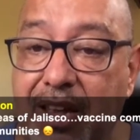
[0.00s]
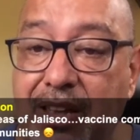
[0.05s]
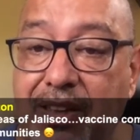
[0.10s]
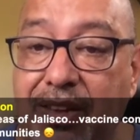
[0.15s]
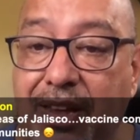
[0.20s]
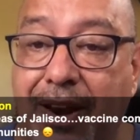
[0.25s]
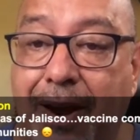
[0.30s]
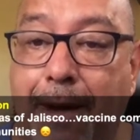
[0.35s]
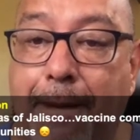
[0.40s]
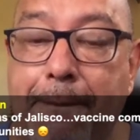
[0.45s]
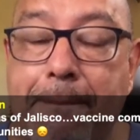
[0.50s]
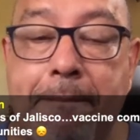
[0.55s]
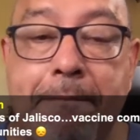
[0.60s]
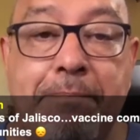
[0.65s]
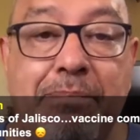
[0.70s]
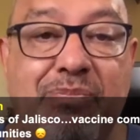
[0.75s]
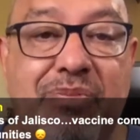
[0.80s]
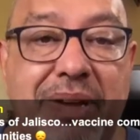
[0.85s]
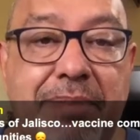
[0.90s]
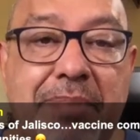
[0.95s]
You know,
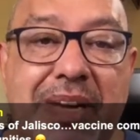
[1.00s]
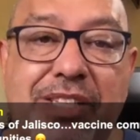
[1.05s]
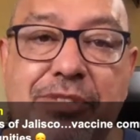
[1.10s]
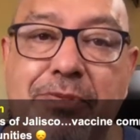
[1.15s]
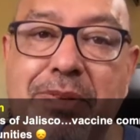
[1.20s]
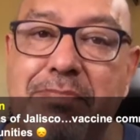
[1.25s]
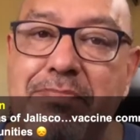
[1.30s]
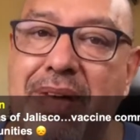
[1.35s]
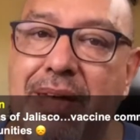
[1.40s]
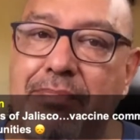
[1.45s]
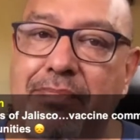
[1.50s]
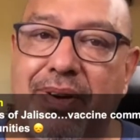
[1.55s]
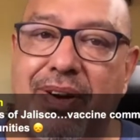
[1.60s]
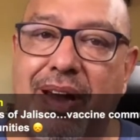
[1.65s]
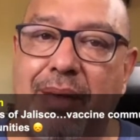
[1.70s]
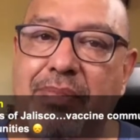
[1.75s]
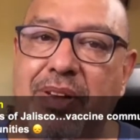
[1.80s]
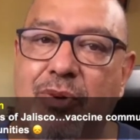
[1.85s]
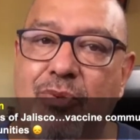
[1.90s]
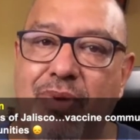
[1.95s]
we must remember, I
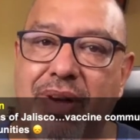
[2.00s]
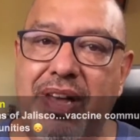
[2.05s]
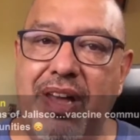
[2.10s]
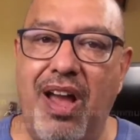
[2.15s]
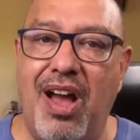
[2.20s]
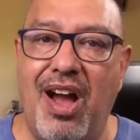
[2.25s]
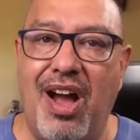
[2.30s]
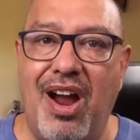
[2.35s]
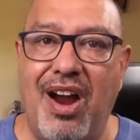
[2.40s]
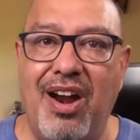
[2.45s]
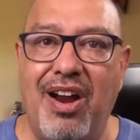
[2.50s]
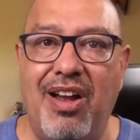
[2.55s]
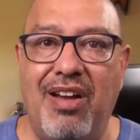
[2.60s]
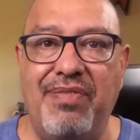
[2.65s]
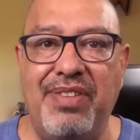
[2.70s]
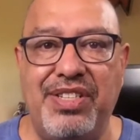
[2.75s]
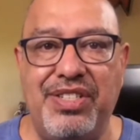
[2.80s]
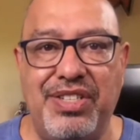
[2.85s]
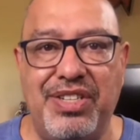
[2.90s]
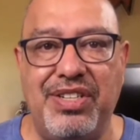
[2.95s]
mean, we are of
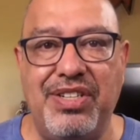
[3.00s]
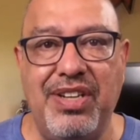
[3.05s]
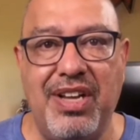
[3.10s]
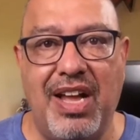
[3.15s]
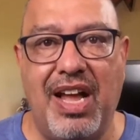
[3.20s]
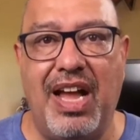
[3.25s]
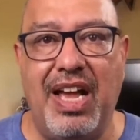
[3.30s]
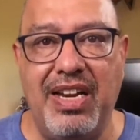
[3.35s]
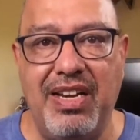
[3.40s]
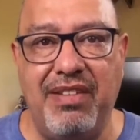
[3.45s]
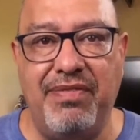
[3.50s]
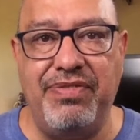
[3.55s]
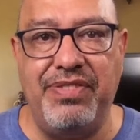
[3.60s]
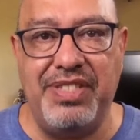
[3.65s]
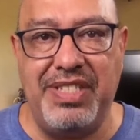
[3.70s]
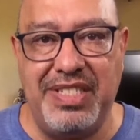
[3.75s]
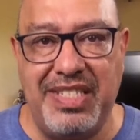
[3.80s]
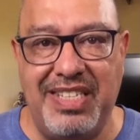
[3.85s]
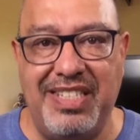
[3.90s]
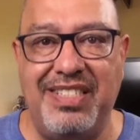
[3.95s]
a certain kind of
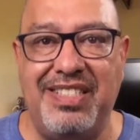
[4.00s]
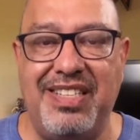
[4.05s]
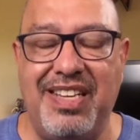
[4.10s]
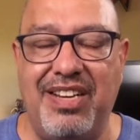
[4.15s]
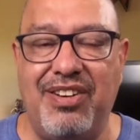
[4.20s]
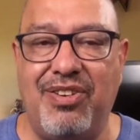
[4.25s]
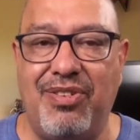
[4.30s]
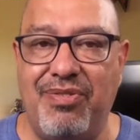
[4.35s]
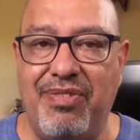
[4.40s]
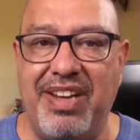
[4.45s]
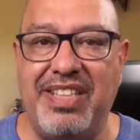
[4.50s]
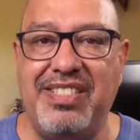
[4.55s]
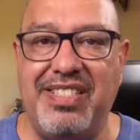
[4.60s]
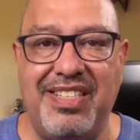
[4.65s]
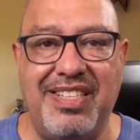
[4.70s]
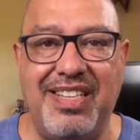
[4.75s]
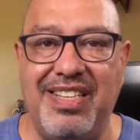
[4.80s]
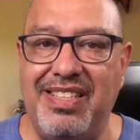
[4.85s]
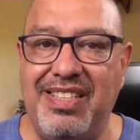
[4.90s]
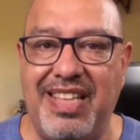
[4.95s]
citizen or
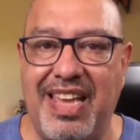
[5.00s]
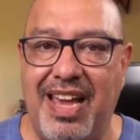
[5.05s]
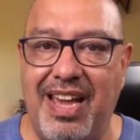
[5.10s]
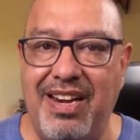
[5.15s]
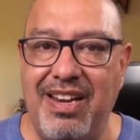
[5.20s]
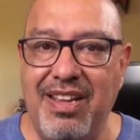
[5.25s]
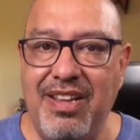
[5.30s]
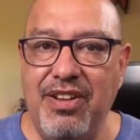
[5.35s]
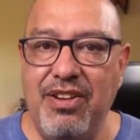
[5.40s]
resident that